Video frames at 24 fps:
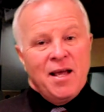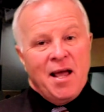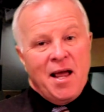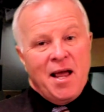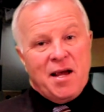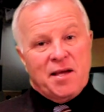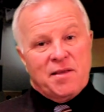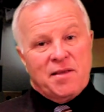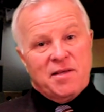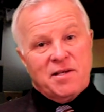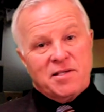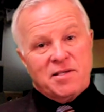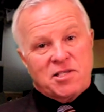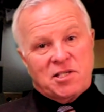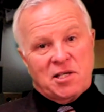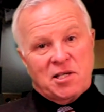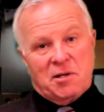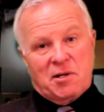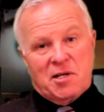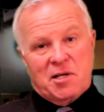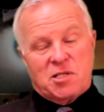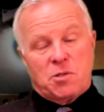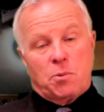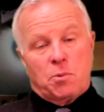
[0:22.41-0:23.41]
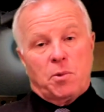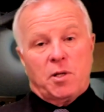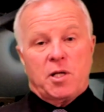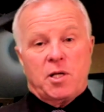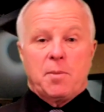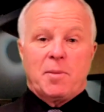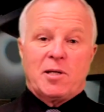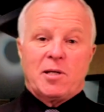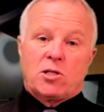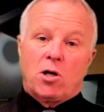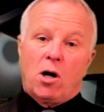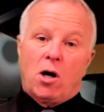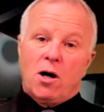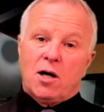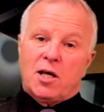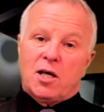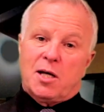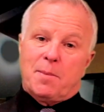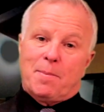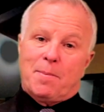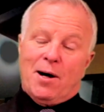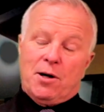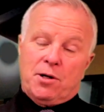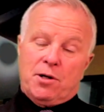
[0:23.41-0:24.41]
Hey, in this series, we're going to be
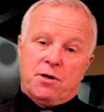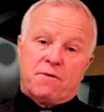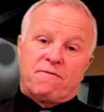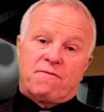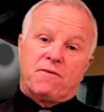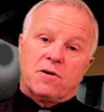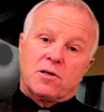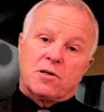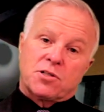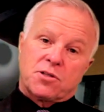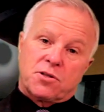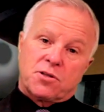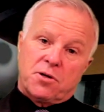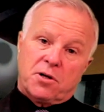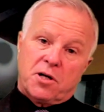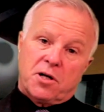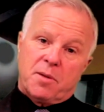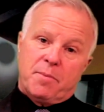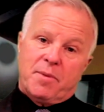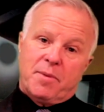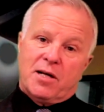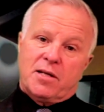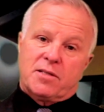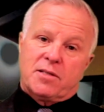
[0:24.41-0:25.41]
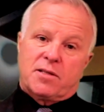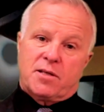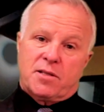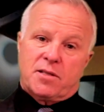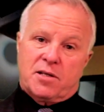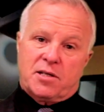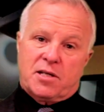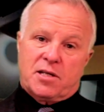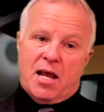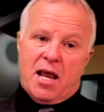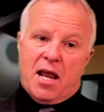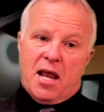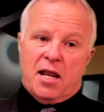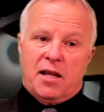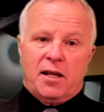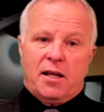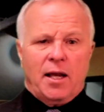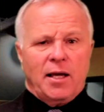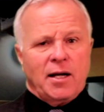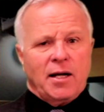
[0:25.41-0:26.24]
talking about your first 30 minutes of the day.